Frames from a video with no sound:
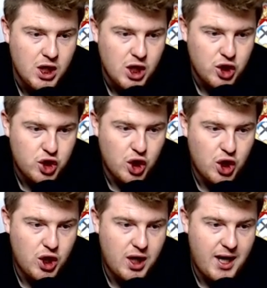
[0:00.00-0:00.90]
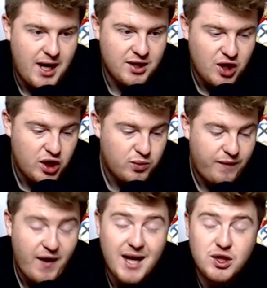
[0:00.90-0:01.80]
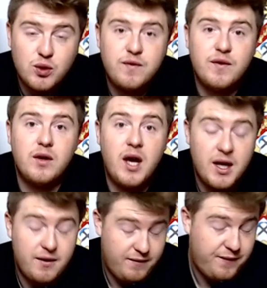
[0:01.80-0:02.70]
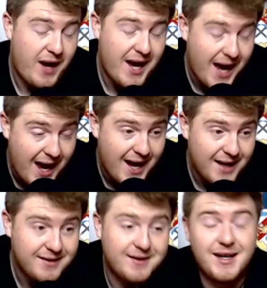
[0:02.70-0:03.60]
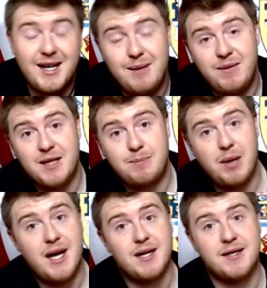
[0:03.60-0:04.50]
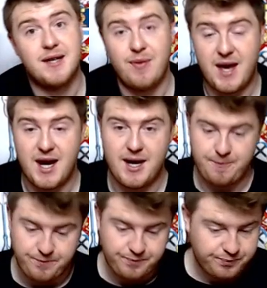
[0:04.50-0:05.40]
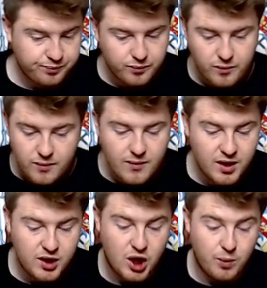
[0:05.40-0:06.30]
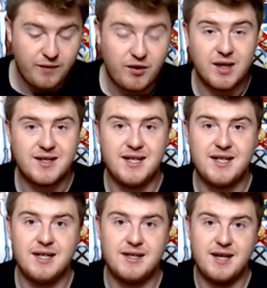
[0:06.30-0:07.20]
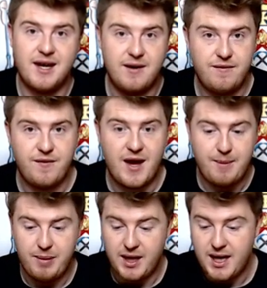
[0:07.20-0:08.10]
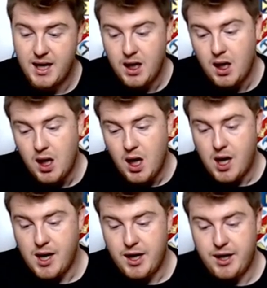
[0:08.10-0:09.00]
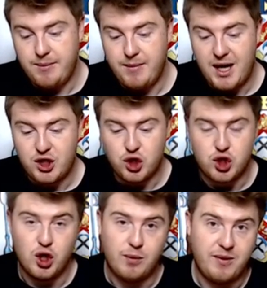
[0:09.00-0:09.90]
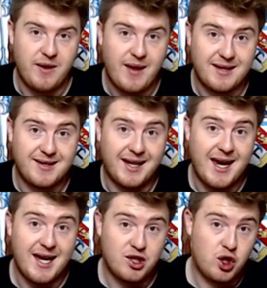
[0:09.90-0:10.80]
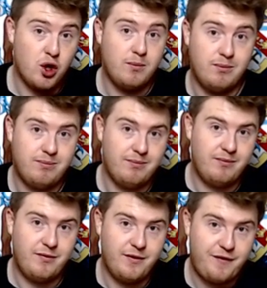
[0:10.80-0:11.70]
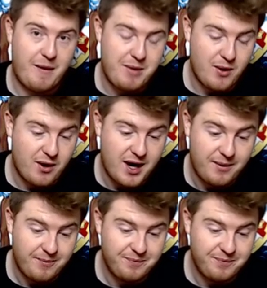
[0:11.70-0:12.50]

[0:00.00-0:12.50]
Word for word: so as long as we fight to uh, fight hard to keep these players, then you know, we've got to sit here and say fair play. Um, I just hope that that's the case come February,